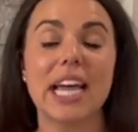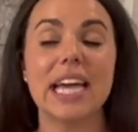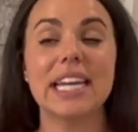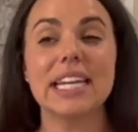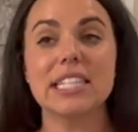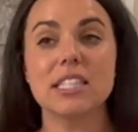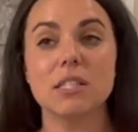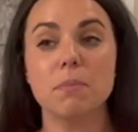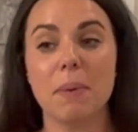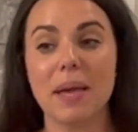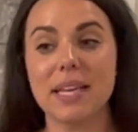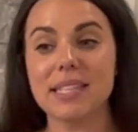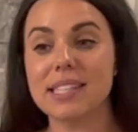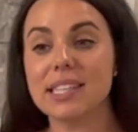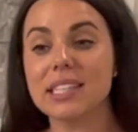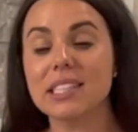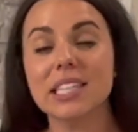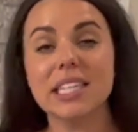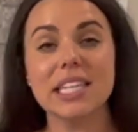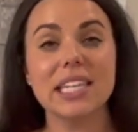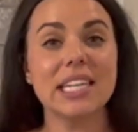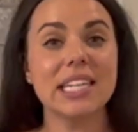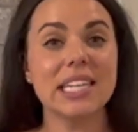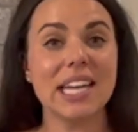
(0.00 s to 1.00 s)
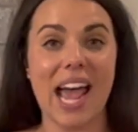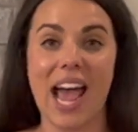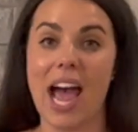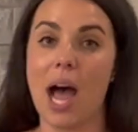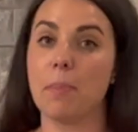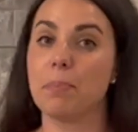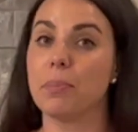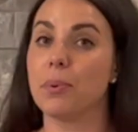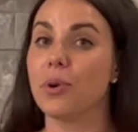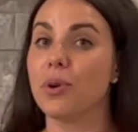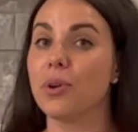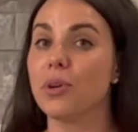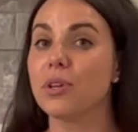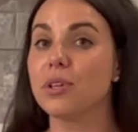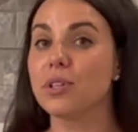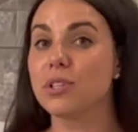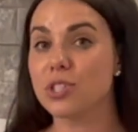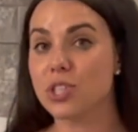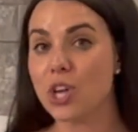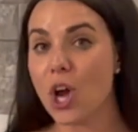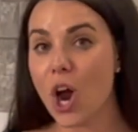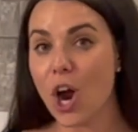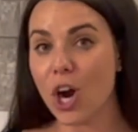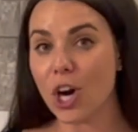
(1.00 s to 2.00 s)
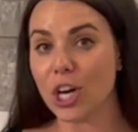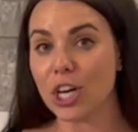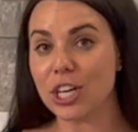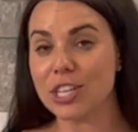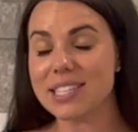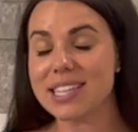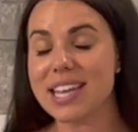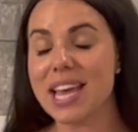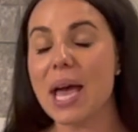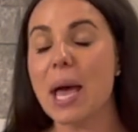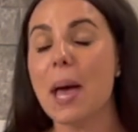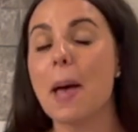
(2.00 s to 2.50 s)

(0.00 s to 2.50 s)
And it's basically an apple tart.